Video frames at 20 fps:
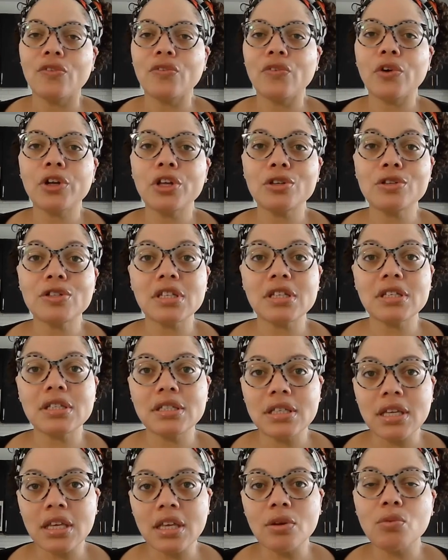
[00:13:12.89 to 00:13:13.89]
for you to
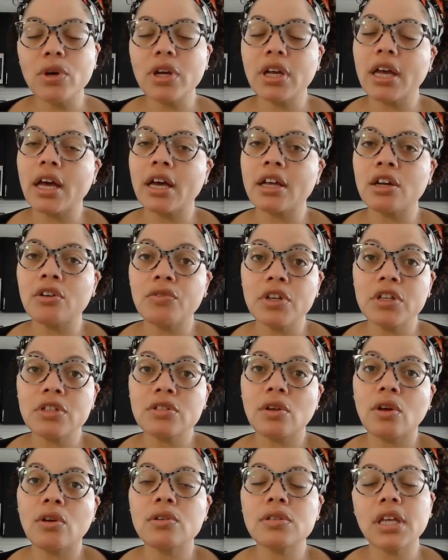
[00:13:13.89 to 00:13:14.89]
see what kind of
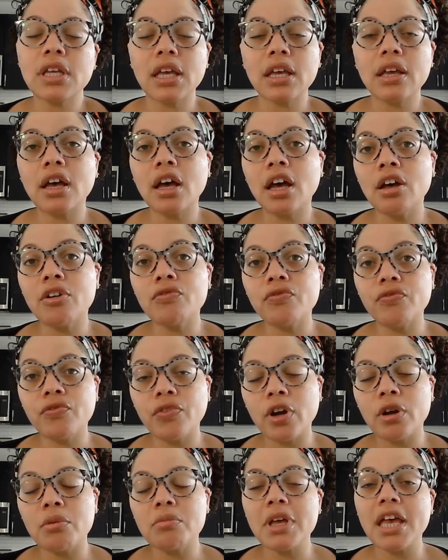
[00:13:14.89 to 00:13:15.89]
results can come
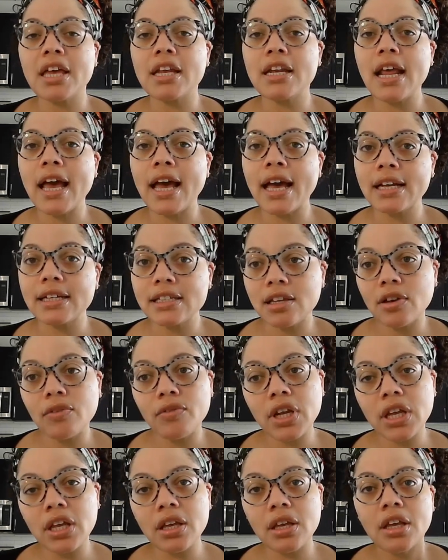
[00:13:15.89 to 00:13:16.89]
from an
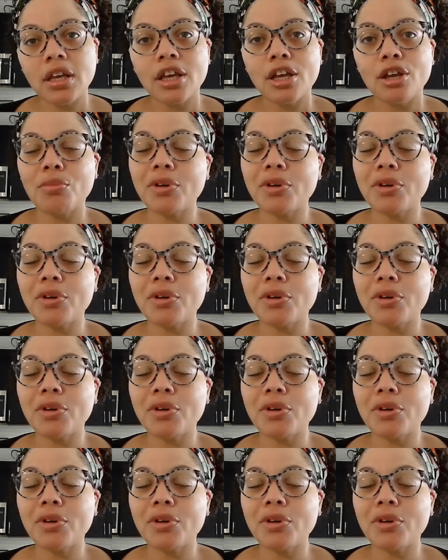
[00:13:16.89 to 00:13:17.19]
activity.